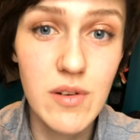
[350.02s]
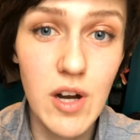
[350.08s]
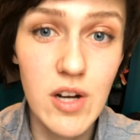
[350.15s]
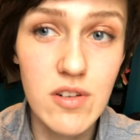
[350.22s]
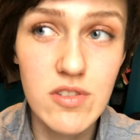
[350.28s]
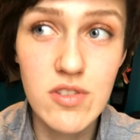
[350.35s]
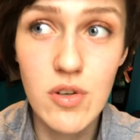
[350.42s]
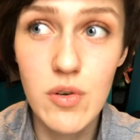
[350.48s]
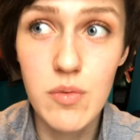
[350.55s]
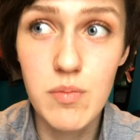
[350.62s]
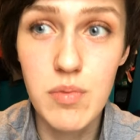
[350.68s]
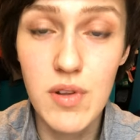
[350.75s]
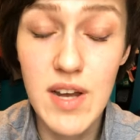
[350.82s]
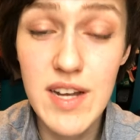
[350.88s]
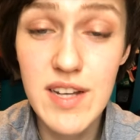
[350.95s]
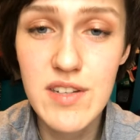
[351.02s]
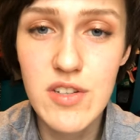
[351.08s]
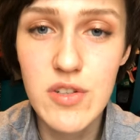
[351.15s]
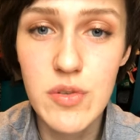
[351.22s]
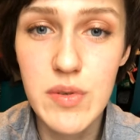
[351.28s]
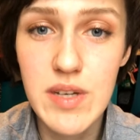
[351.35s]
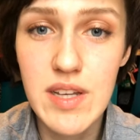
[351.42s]
are so blind
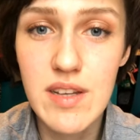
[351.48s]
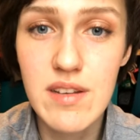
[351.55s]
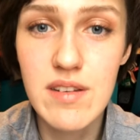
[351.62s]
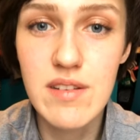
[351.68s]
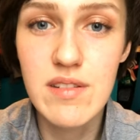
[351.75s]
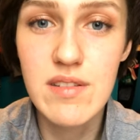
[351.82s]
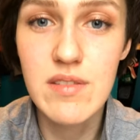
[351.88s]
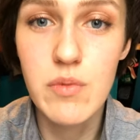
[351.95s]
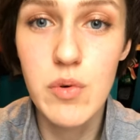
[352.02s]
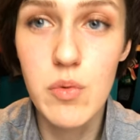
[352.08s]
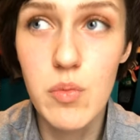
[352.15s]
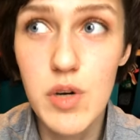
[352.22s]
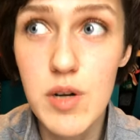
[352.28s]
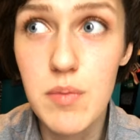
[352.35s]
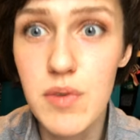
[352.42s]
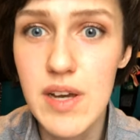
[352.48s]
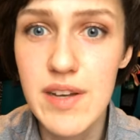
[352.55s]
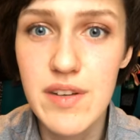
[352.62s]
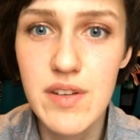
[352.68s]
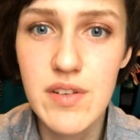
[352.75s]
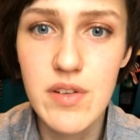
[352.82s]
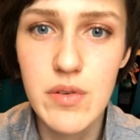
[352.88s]
to it. Well, we're
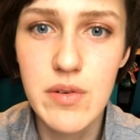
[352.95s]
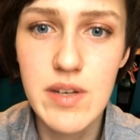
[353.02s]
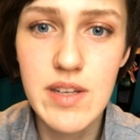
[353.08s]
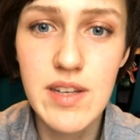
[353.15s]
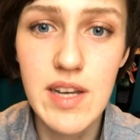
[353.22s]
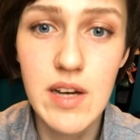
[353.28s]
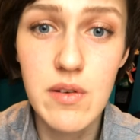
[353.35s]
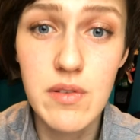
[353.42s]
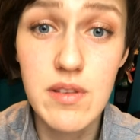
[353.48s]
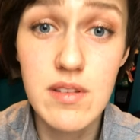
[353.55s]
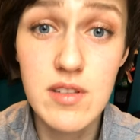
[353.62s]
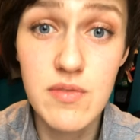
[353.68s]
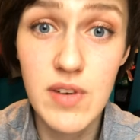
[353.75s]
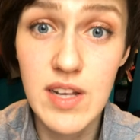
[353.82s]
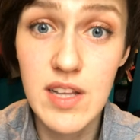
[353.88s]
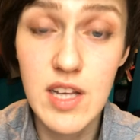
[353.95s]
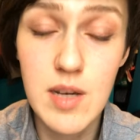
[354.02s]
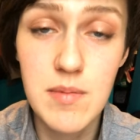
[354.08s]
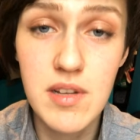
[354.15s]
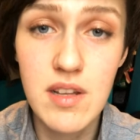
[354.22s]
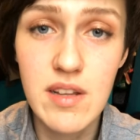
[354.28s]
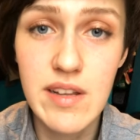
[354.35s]
blind to it. Now it's finally
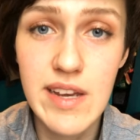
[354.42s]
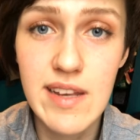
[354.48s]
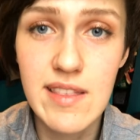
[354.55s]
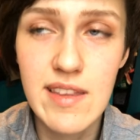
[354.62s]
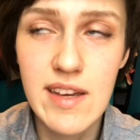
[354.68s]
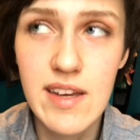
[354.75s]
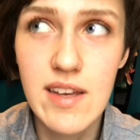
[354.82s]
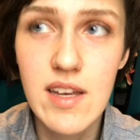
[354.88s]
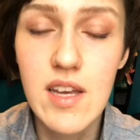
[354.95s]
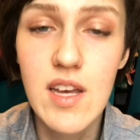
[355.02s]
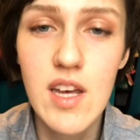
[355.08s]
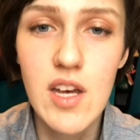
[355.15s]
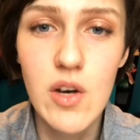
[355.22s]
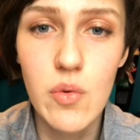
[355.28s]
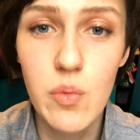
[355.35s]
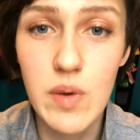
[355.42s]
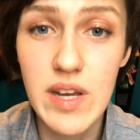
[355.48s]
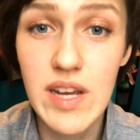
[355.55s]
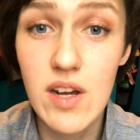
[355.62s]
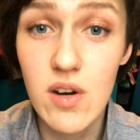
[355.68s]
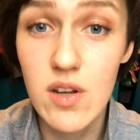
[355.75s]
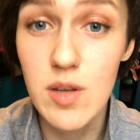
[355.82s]
come to the light that
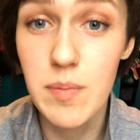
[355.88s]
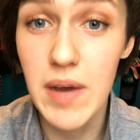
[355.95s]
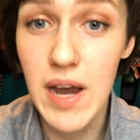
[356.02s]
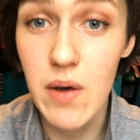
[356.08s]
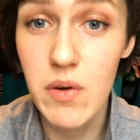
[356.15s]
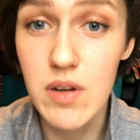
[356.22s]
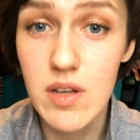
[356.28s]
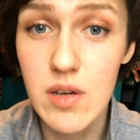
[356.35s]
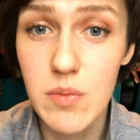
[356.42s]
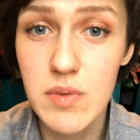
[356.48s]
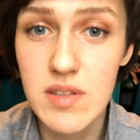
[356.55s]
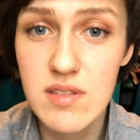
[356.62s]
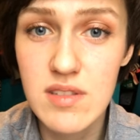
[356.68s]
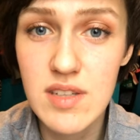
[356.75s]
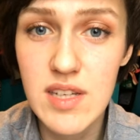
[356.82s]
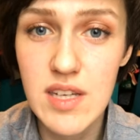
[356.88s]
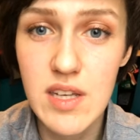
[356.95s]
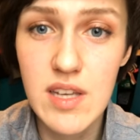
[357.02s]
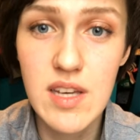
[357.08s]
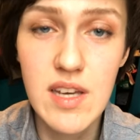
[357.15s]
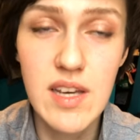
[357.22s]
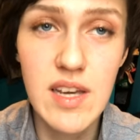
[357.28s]
we are the power that we
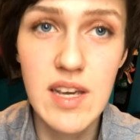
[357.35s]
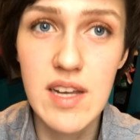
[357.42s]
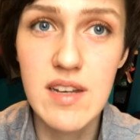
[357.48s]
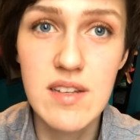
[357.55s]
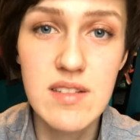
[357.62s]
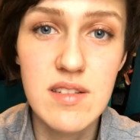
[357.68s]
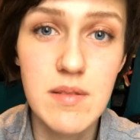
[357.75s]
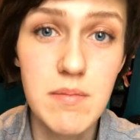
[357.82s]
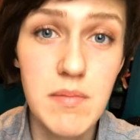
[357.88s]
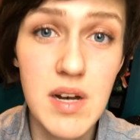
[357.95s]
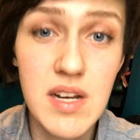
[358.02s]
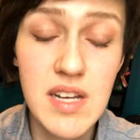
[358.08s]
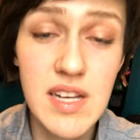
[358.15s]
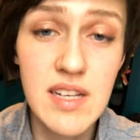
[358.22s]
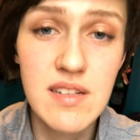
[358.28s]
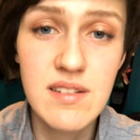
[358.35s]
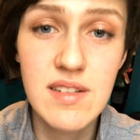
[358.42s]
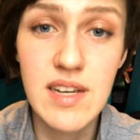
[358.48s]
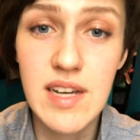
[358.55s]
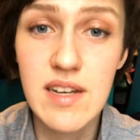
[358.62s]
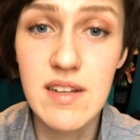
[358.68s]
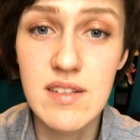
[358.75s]
seek. It isn't money,
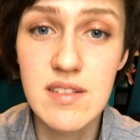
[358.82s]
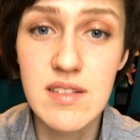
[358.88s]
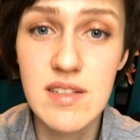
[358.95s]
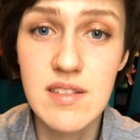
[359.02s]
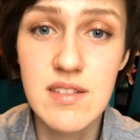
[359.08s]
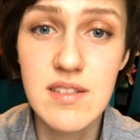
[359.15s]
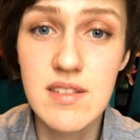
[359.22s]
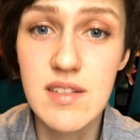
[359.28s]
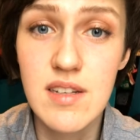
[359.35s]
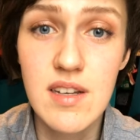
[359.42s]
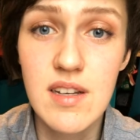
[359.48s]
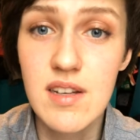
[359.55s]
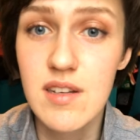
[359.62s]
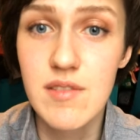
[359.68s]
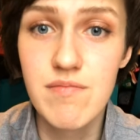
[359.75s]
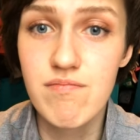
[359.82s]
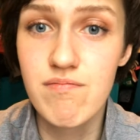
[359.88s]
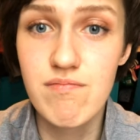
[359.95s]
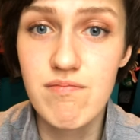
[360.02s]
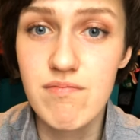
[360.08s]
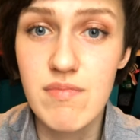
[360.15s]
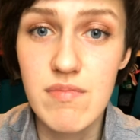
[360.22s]
it isn't
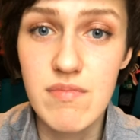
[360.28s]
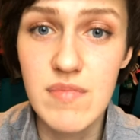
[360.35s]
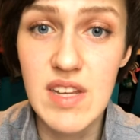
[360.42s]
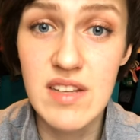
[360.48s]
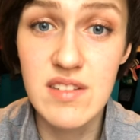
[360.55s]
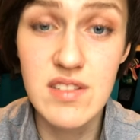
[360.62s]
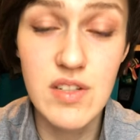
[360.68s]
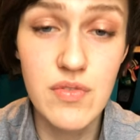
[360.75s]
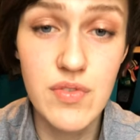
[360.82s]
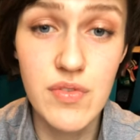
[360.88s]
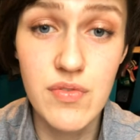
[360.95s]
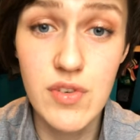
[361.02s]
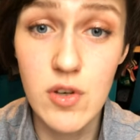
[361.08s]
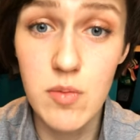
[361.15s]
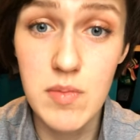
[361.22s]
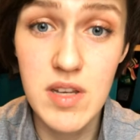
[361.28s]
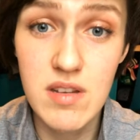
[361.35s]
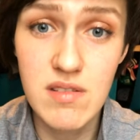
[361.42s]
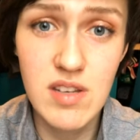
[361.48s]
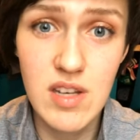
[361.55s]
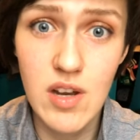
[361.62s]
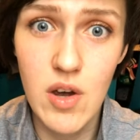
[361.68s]
instant fulfillment,
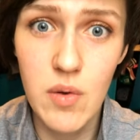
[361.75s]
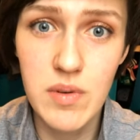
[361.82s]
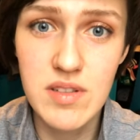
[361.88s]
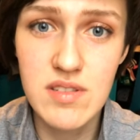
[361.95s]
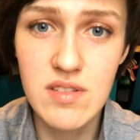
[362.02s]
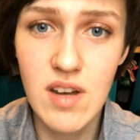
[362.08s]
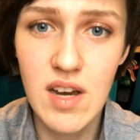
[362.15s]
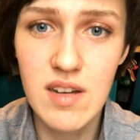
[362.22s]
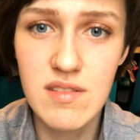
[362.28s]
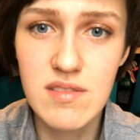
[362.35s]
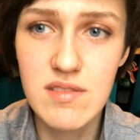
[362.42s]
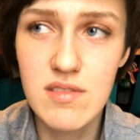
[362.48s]
you know, it's not